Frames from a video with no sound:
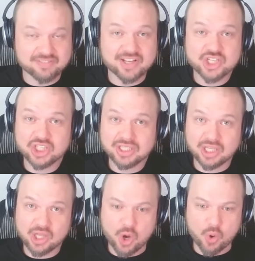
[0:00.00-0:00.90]
Eventually,
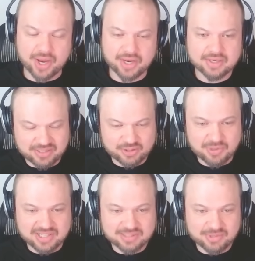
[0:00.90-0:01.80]
they'll go away. In
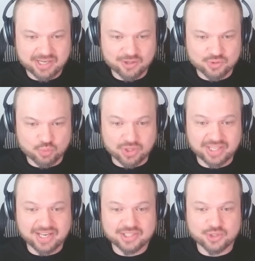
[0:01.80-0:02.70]
response, somebody goes, What are
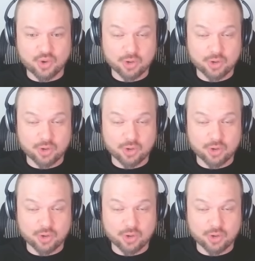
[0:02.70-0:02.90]
they going to do?